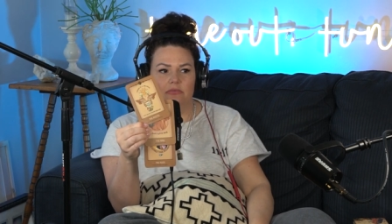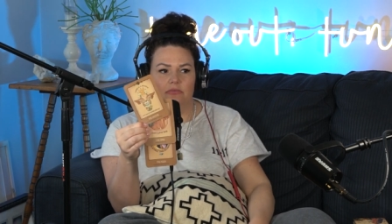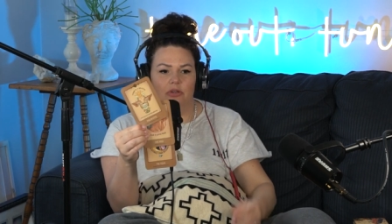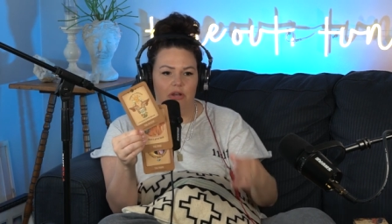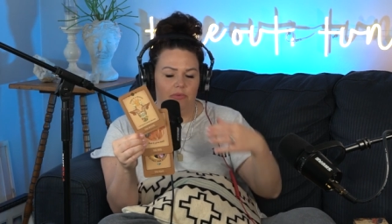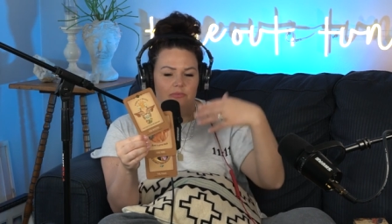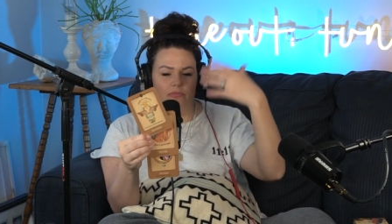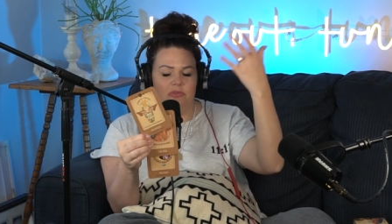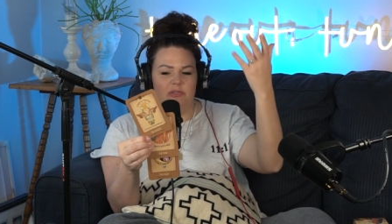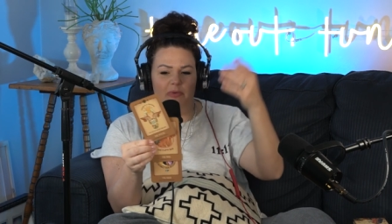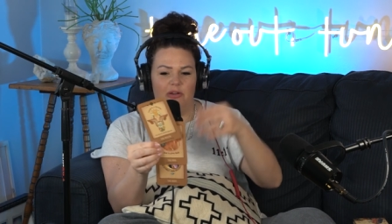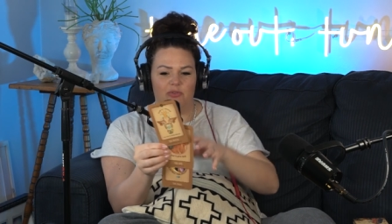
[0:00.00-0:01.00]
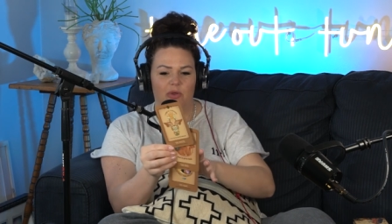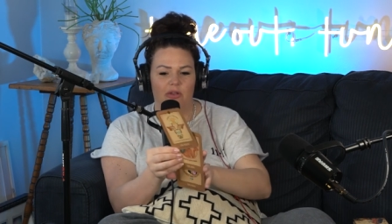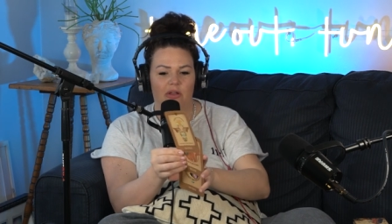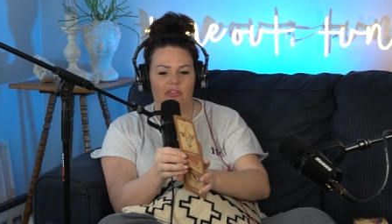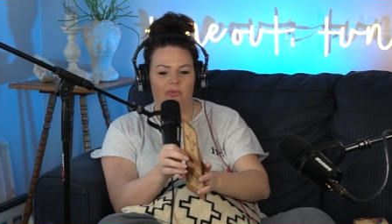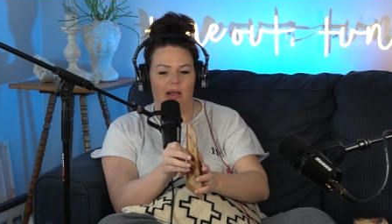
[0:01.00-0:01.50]
you know, spiritually
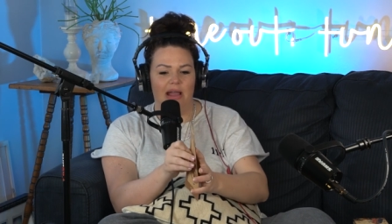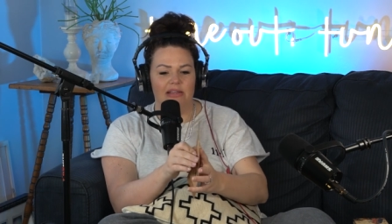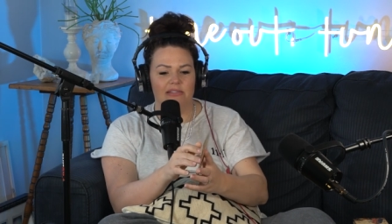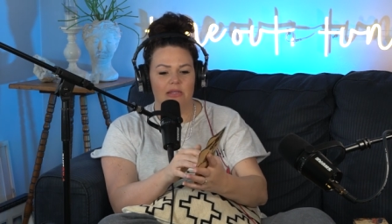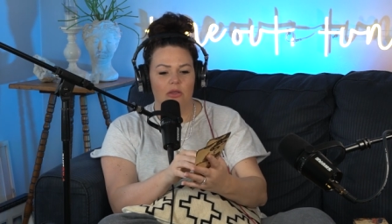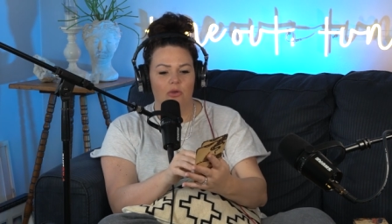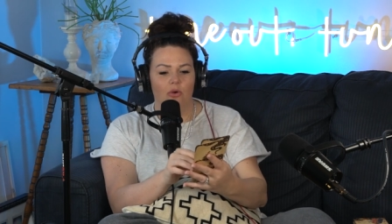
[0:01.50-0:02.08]
or otherwise,